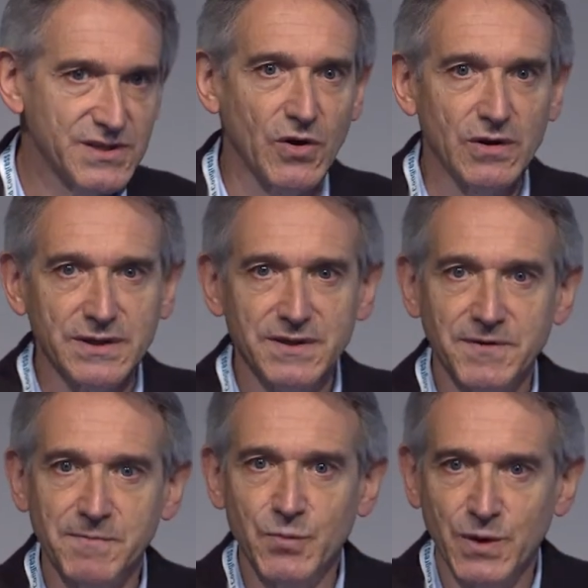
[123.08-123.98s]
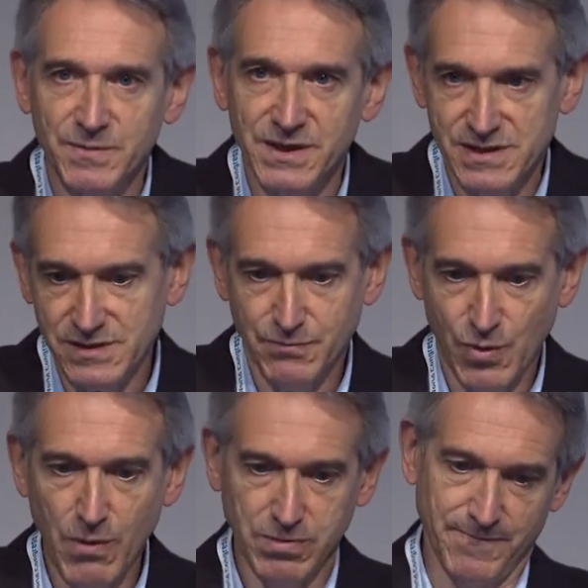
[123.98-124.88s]
cognitive impairment is a
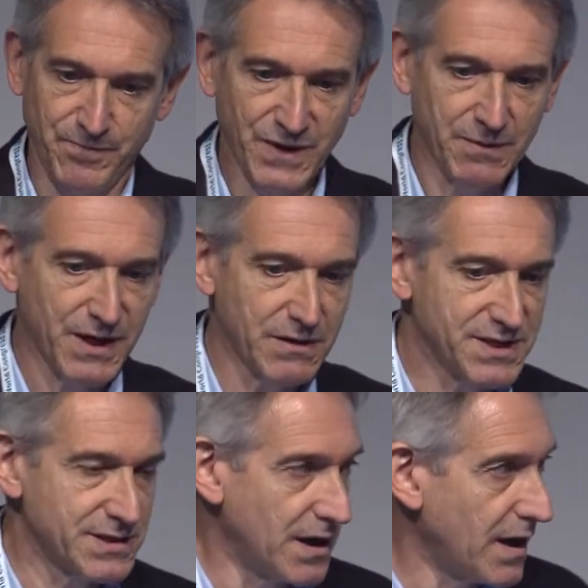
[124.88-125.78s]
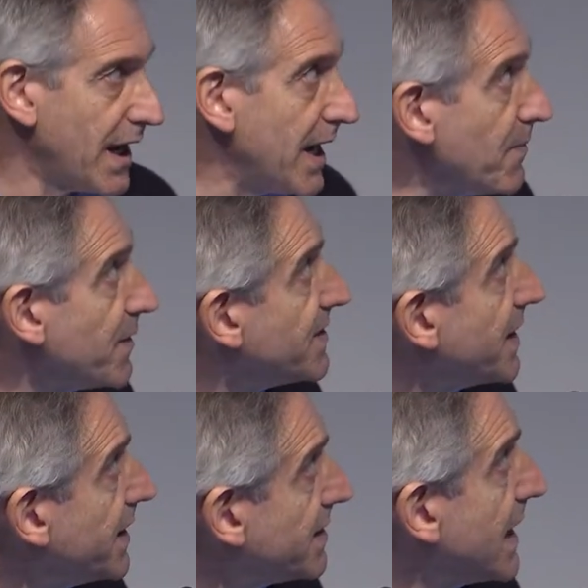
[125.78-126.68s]
problem because
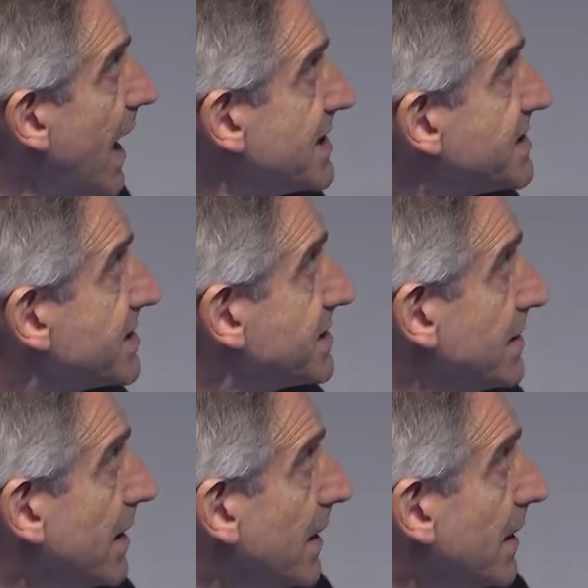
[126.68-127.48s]
everyday tasks